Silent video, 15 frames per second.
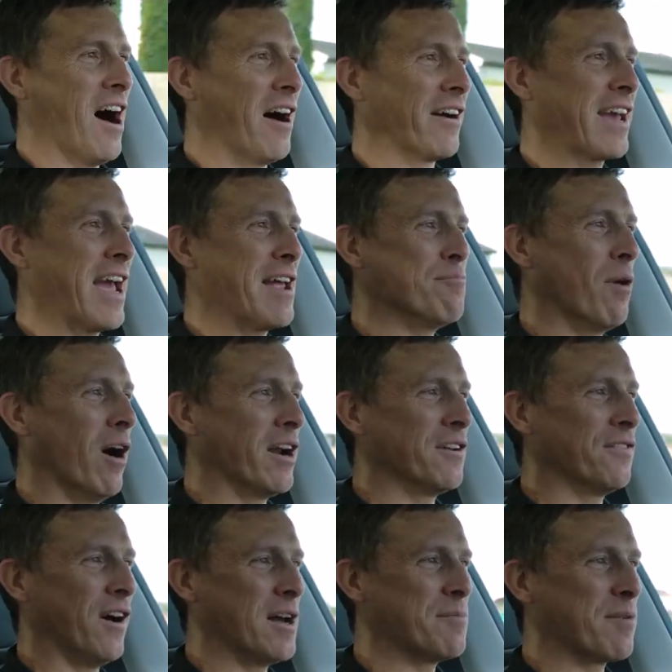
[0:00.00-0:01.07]
I'm getting minor
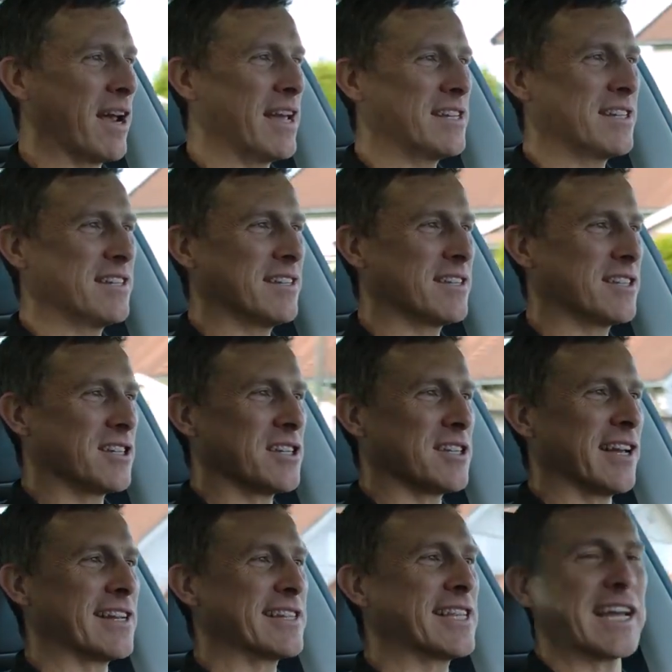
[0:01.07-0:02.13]
vibrations, just
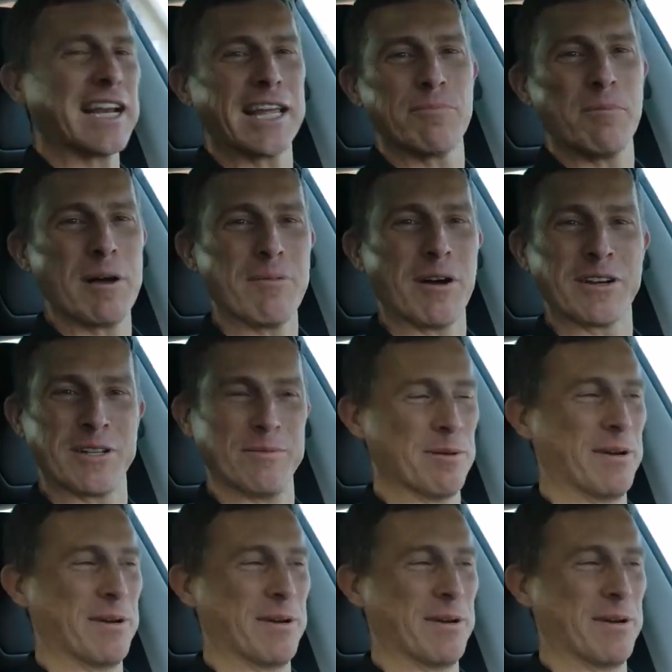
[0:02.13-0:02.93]
like tickling my bottom a